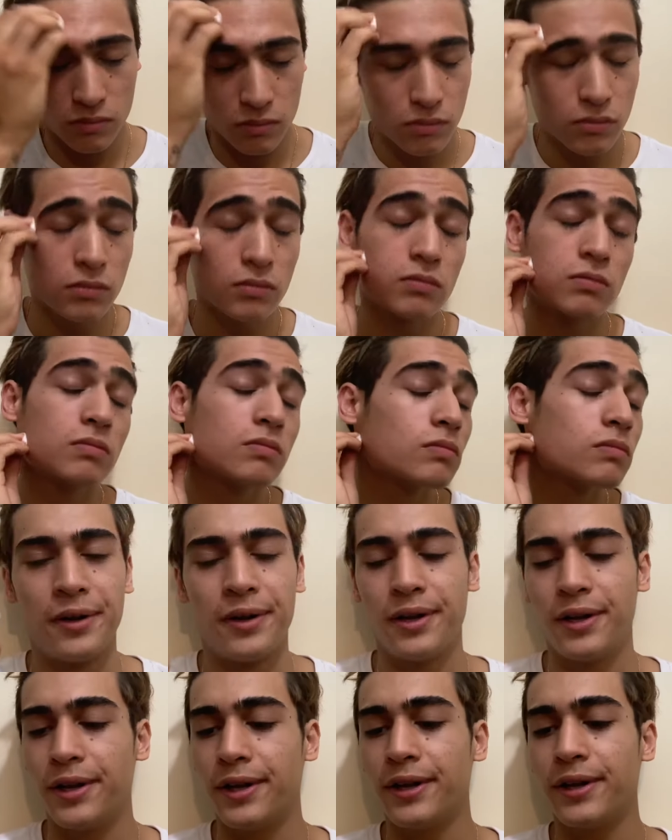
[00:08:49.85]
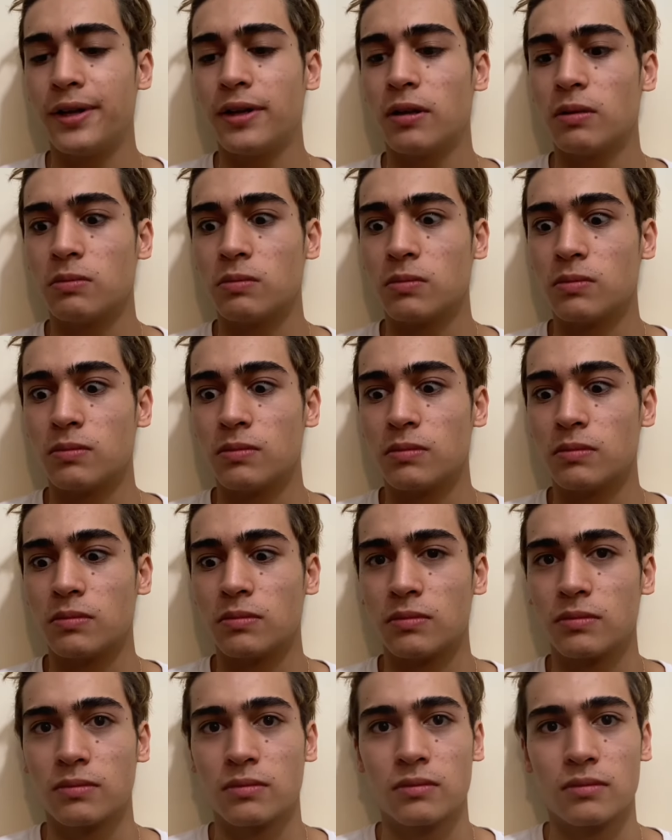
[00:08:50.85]
Of course, wash my face.
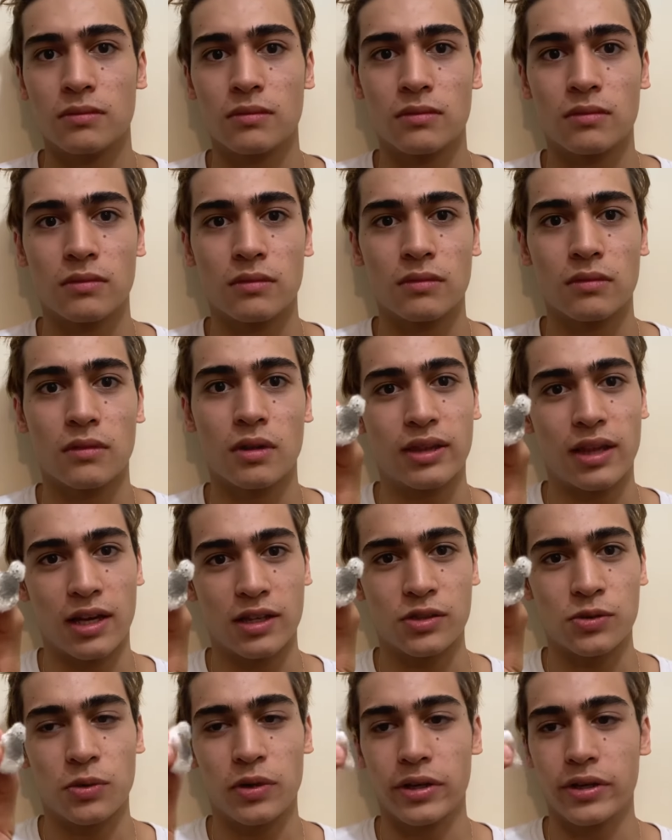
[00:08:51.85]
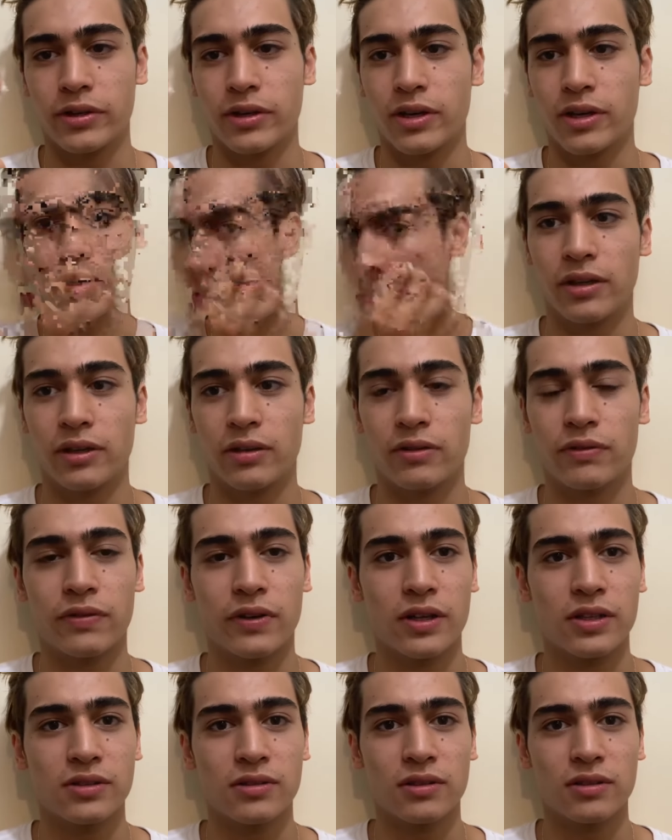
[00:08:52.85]
That's why you gotta clean your
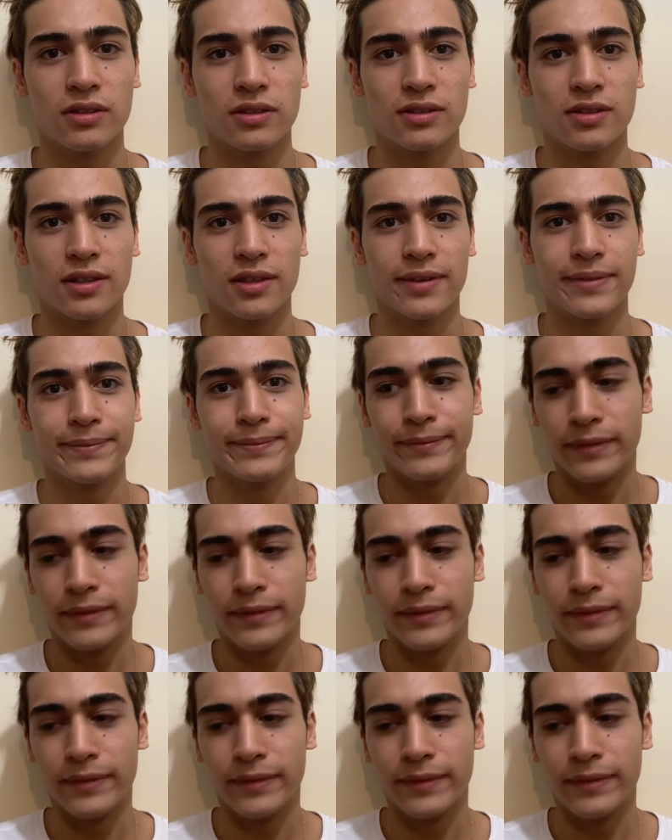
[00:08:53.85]
face all the time.